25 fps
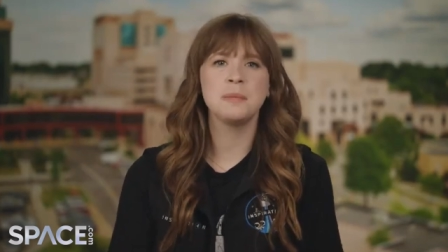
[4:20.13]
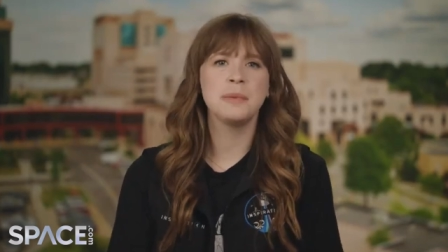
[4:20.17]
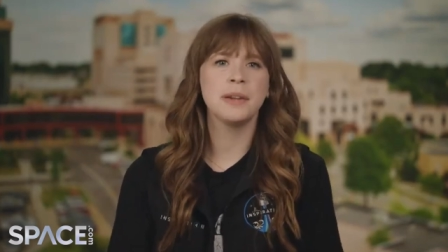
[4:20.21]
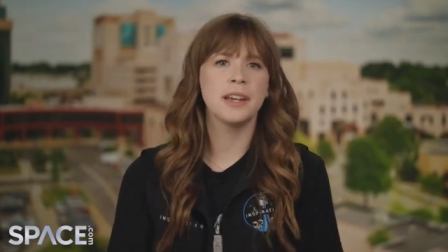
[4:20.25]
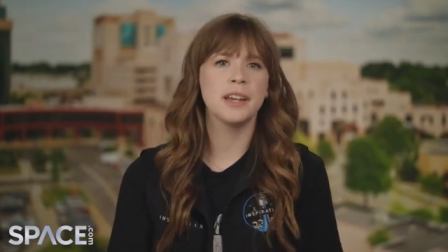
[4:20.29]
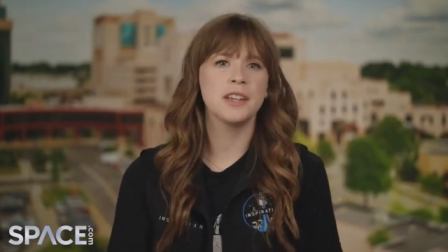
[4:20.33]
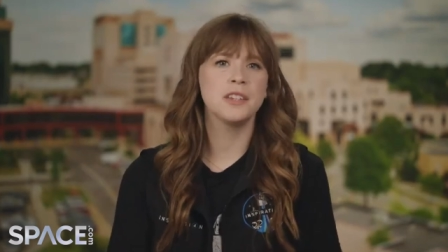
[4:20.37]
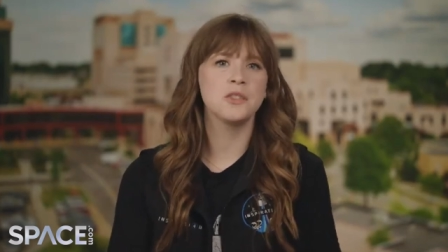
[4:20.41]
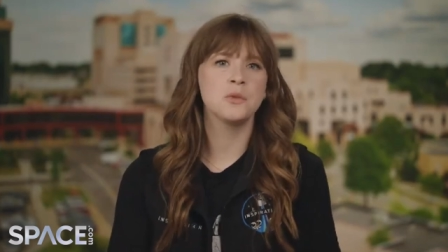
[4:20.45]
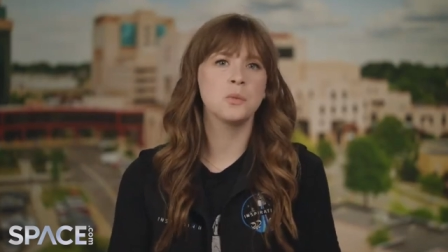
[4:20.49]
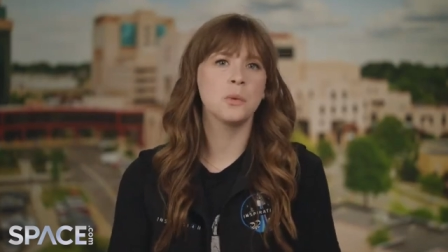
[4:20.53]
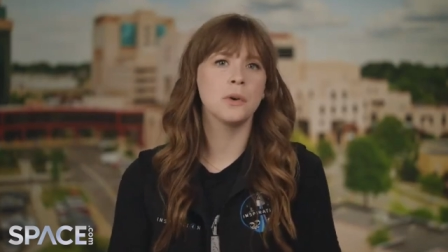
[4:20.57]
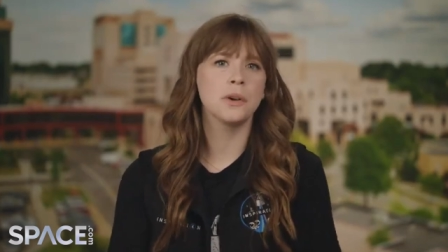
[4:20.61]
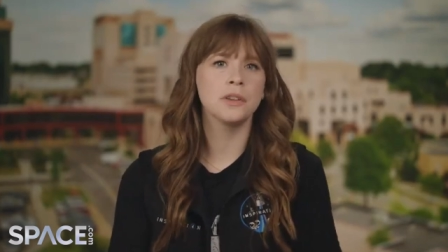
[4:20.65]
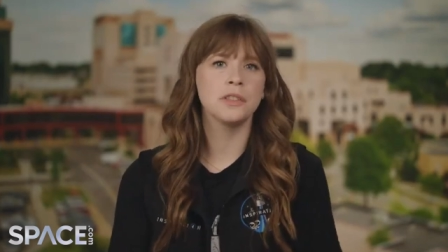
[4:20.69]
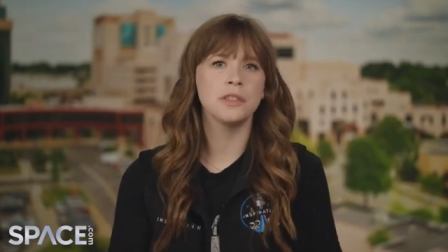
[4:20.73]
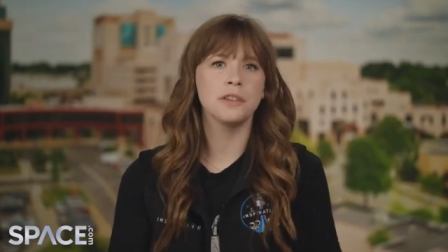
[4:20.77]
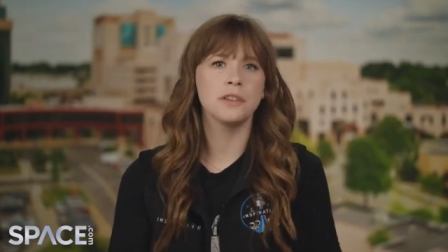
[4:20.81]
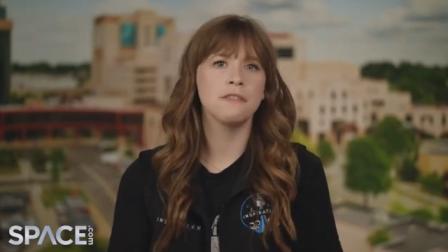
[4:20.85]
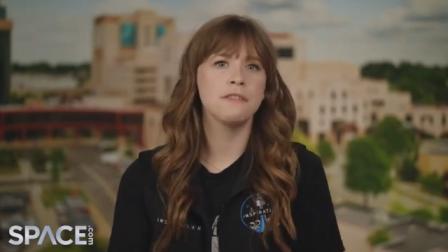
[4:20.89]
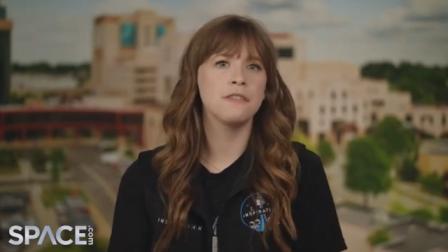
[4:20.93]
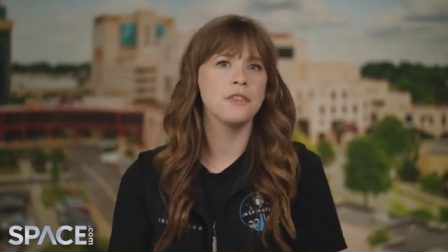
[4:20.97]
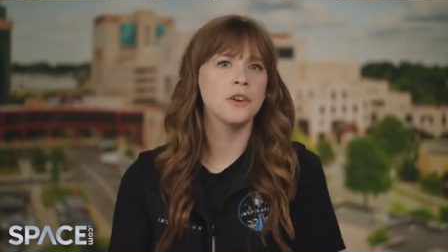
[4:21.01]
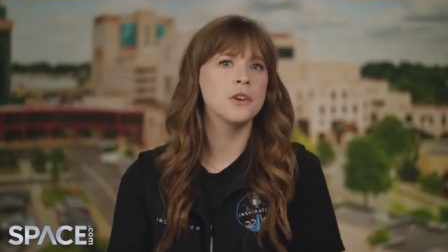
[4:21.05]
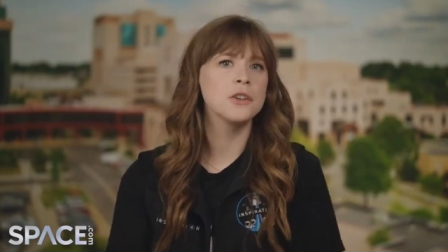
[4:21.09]
because we're
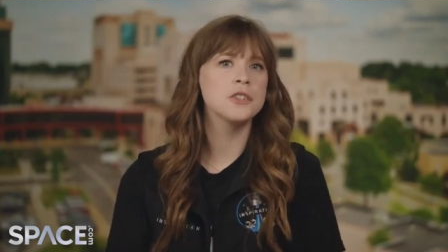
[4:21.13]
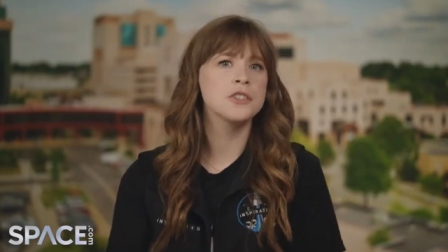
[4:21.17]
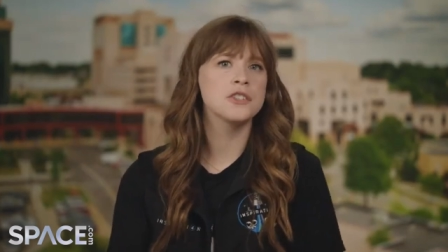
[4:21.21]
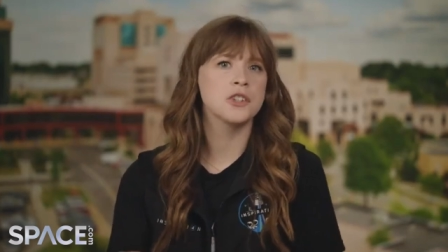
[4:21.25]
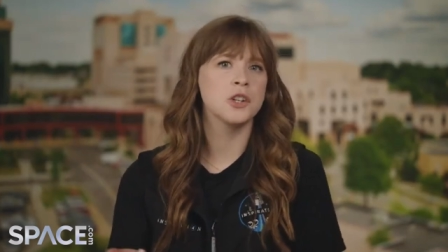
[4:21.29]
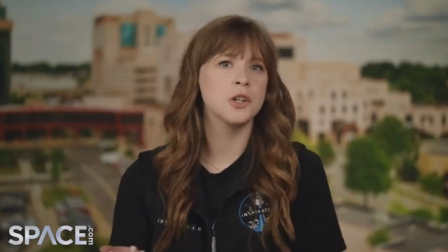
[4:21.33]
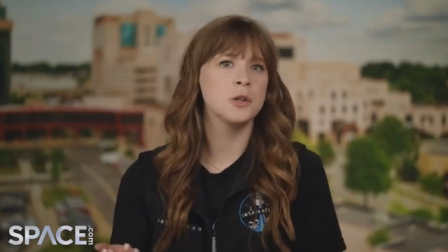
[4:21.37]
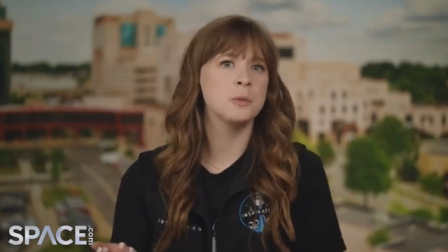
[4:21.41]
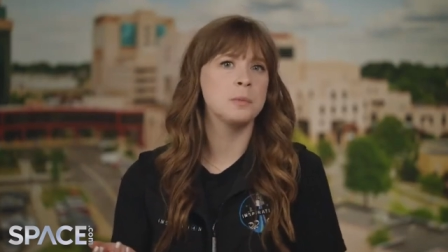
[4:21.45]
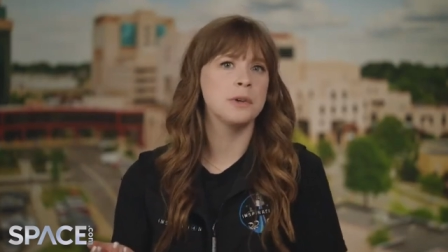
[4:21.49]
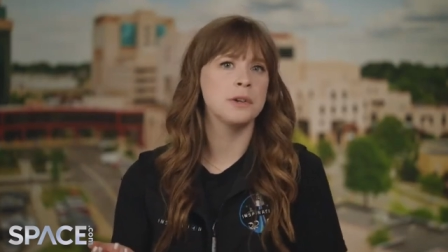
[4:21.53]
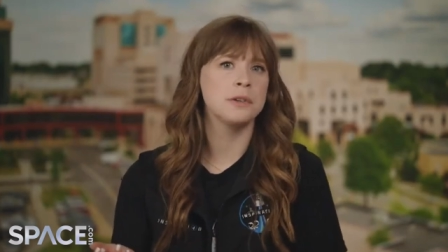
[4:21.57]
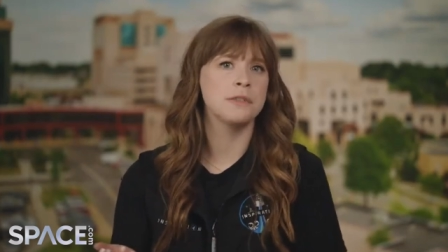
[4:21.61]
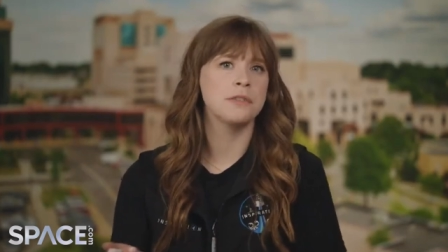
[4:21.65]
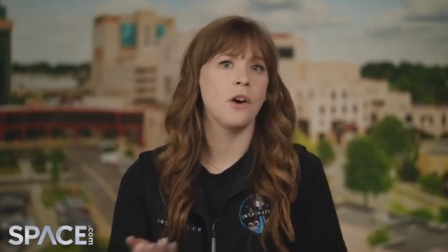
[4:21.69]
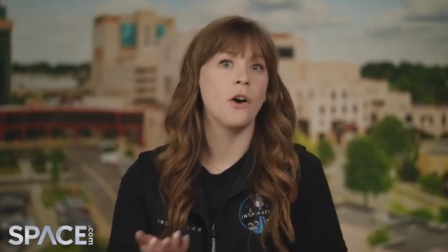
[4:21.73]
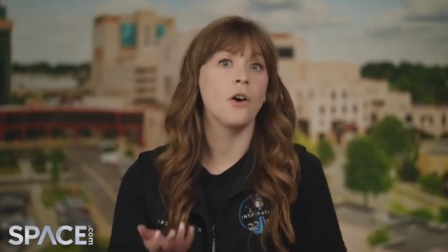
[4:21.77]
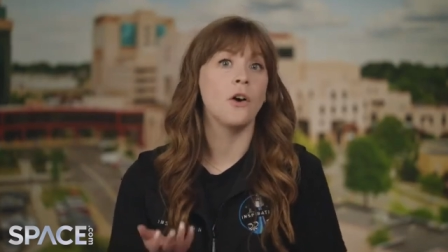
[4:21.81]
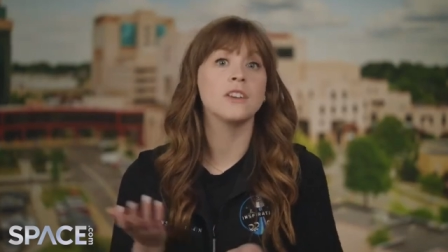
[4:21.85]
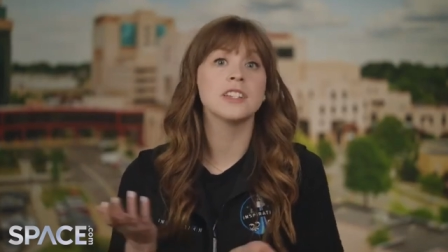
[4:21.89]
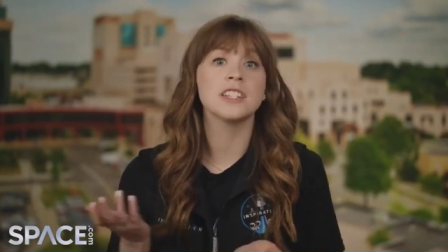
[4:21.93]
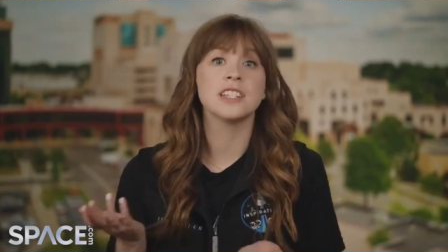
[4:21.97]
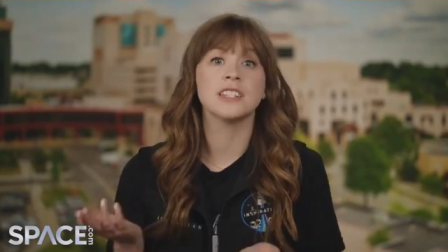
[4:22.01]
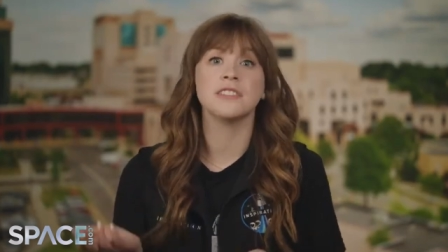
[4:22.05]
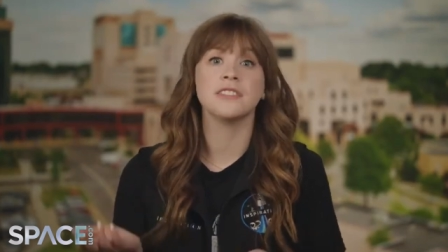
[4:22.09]
the first group of
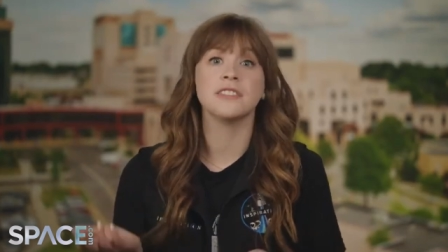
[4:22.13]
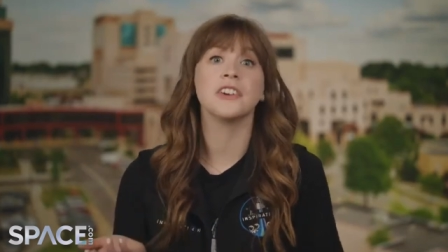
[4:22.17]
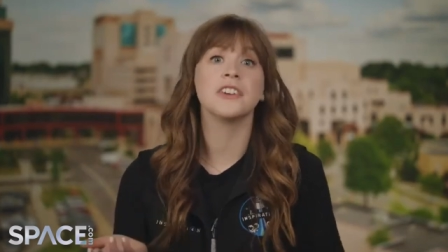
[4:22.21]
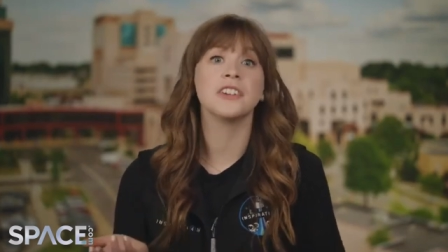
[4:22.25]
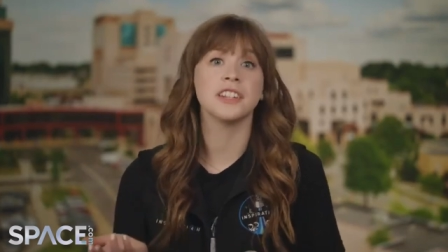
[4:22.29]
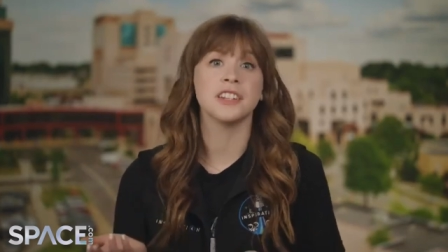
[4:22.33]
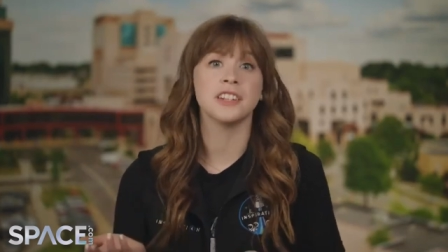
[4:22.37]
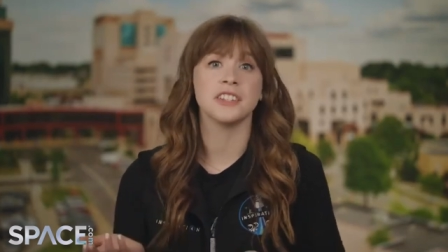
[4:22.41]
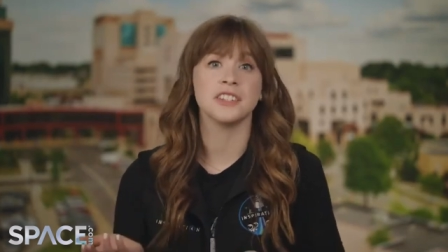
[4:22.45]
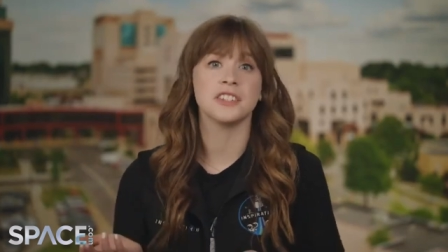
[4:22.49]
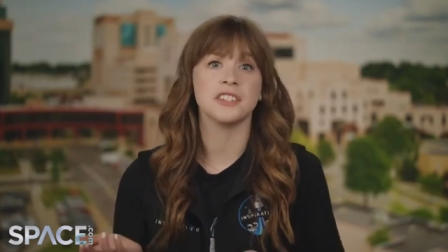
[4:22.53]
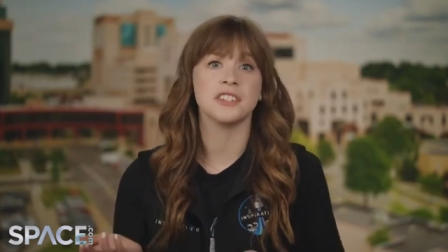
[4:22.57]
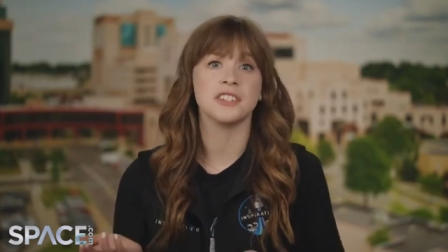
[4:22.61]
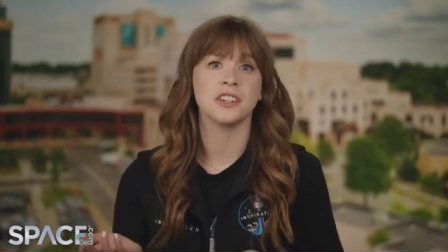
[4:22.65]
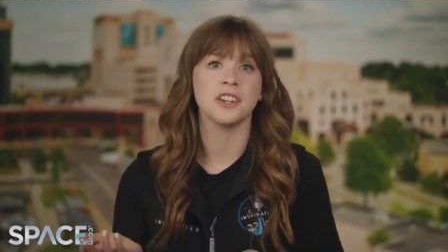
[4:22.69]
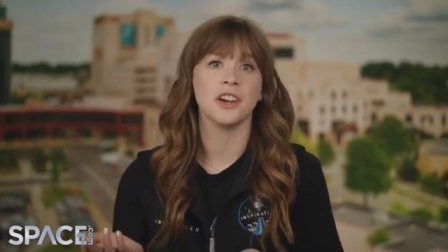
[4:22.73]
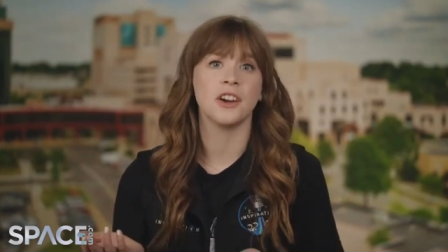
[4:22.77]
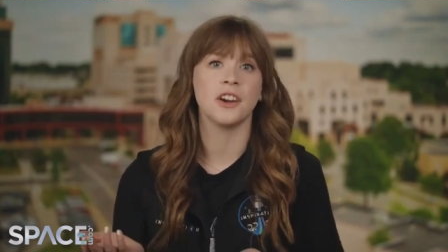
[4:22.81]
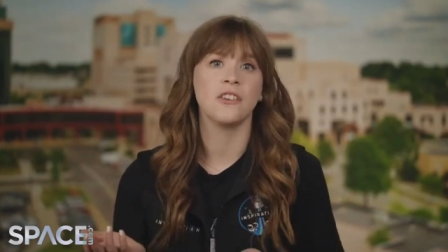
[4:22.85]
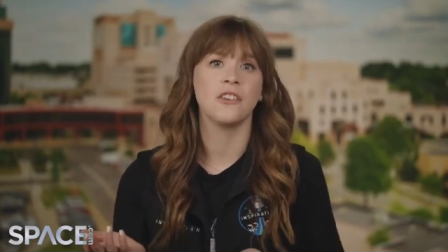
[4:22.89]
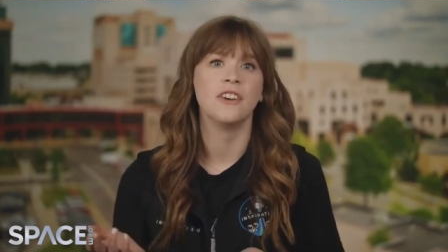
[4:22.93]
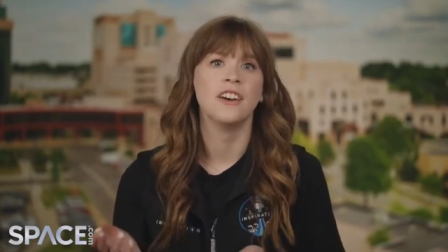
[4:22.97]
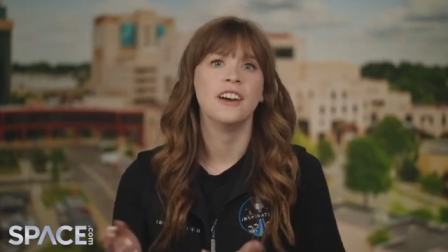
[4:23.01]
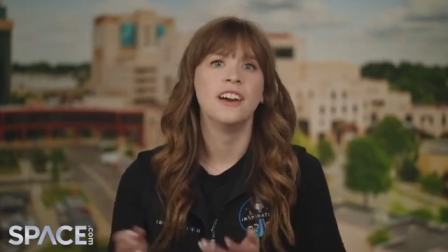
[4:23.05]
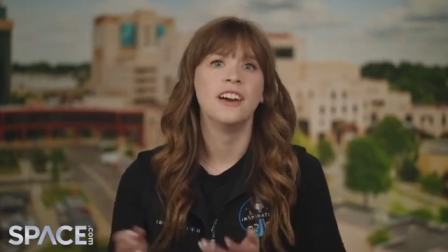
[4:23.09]
all civilians to
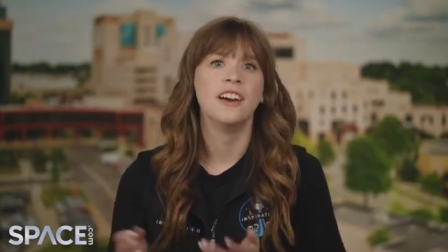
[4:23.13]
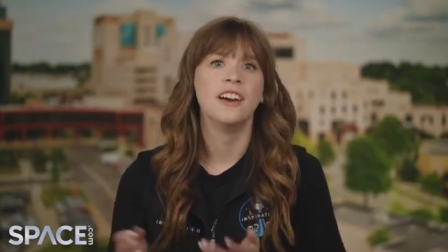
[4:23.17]
go.